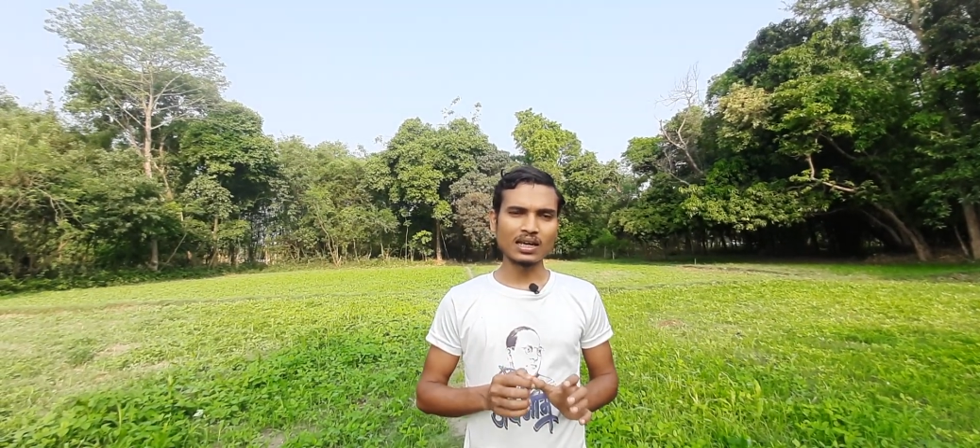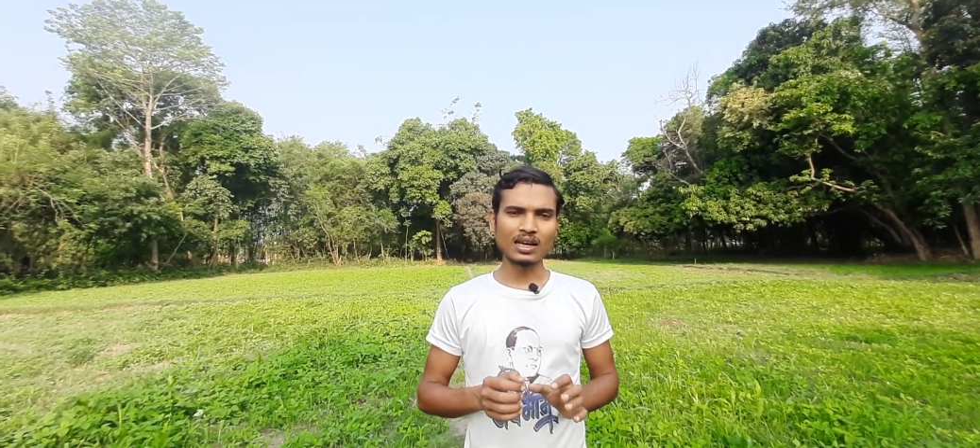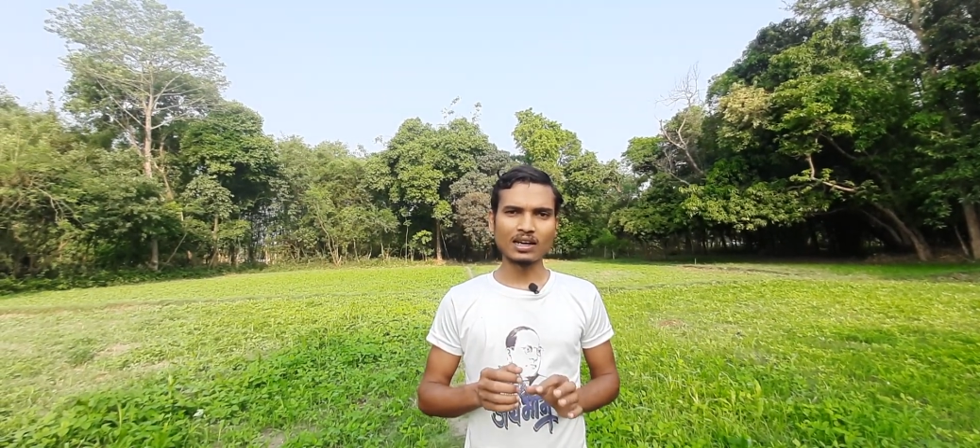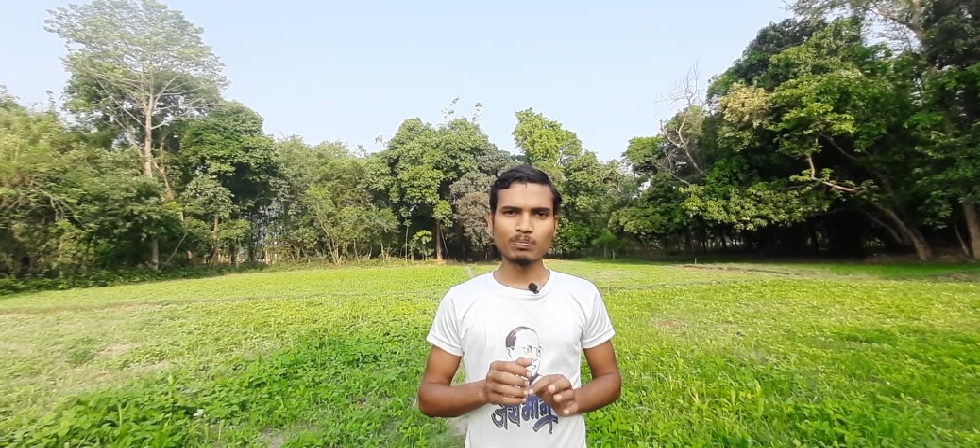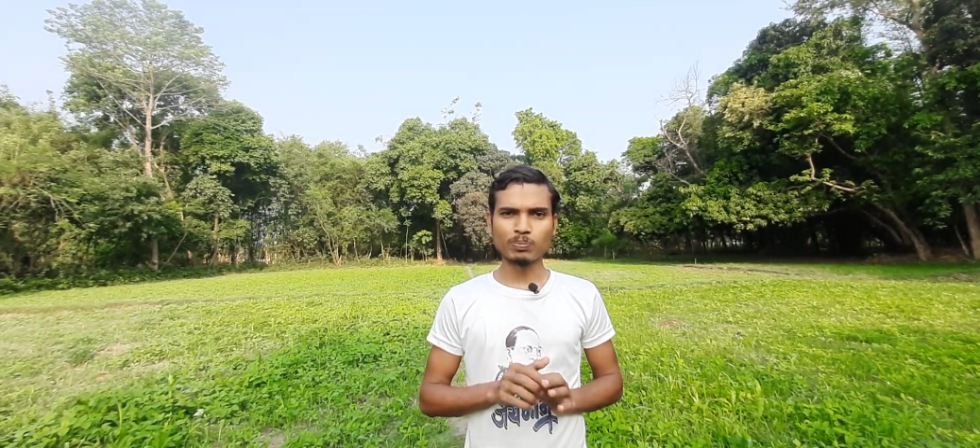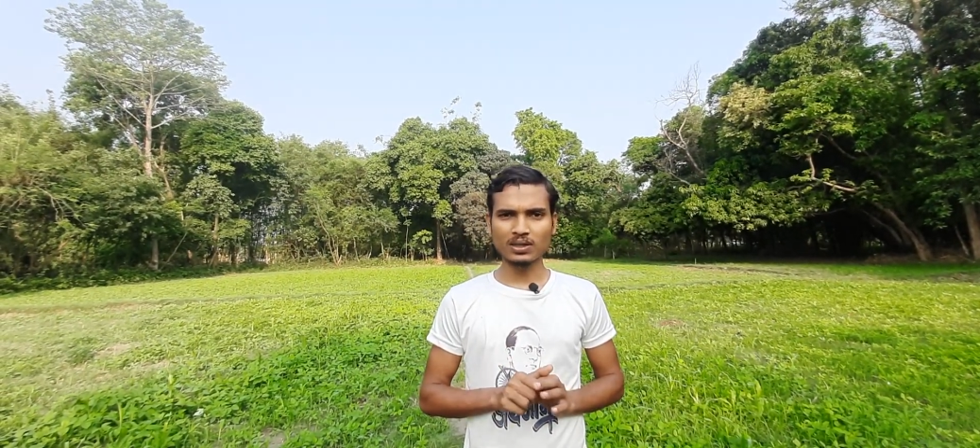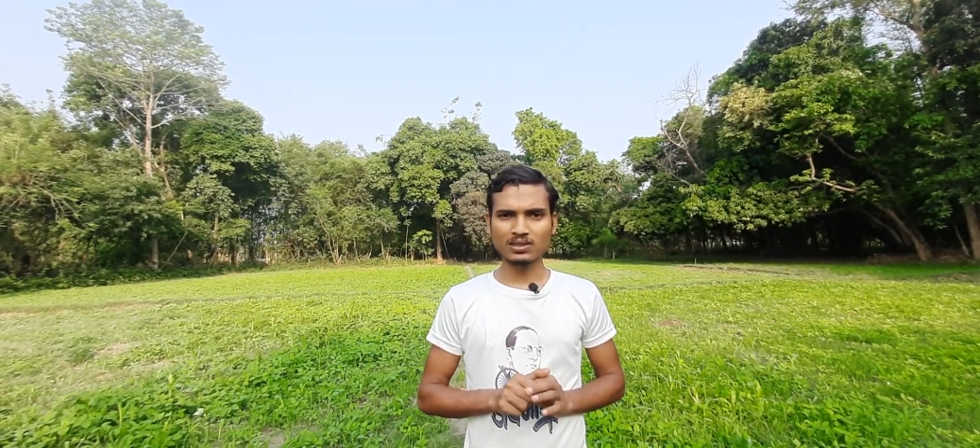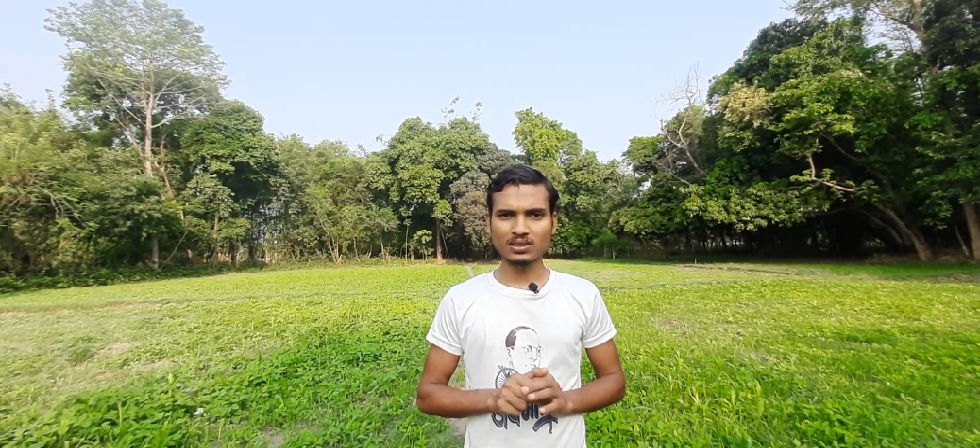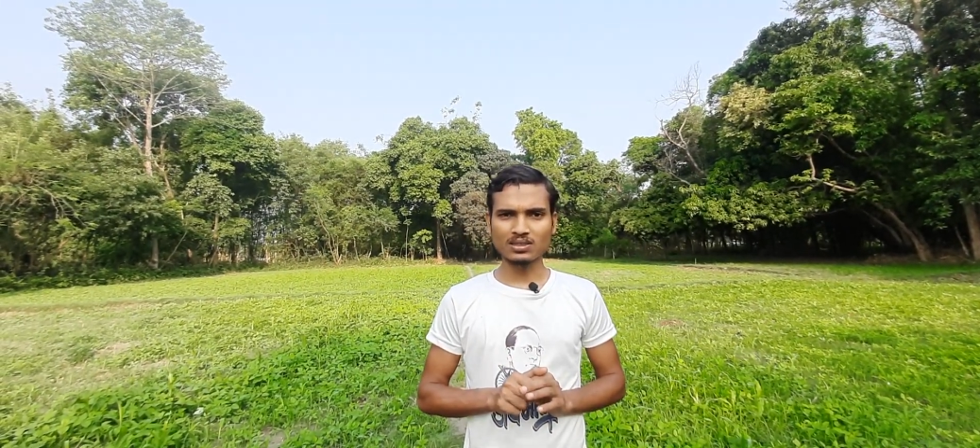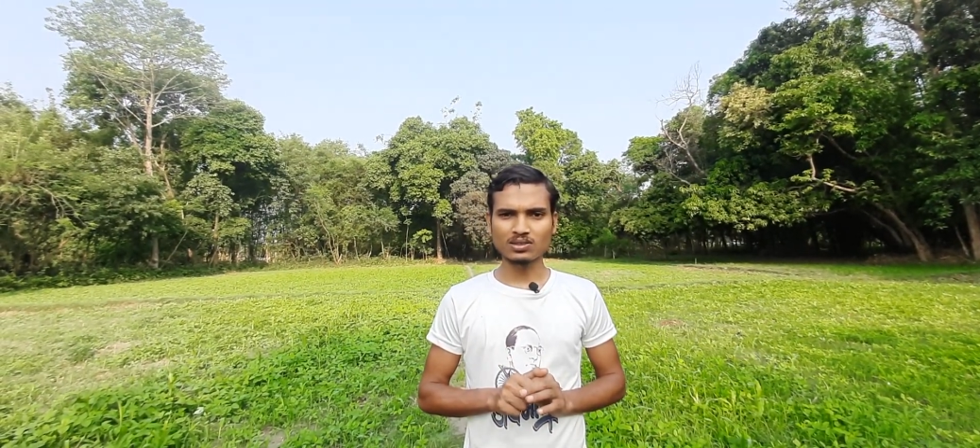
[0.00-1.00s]
and
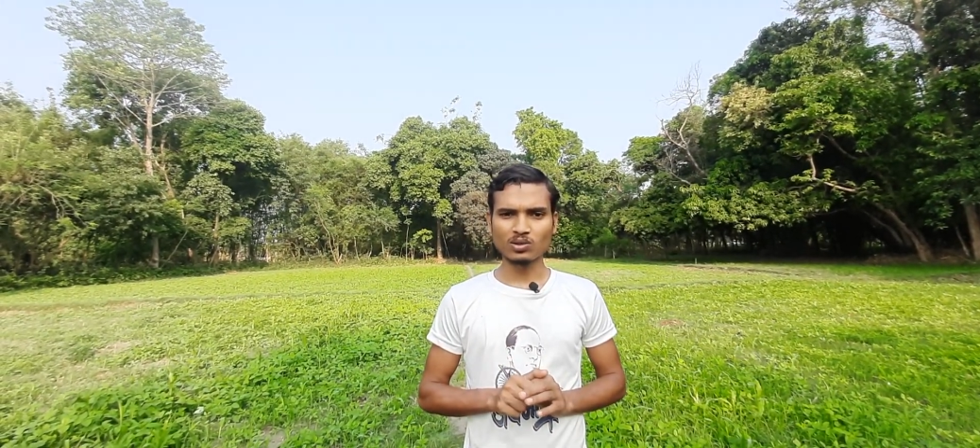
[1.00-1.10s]
persons.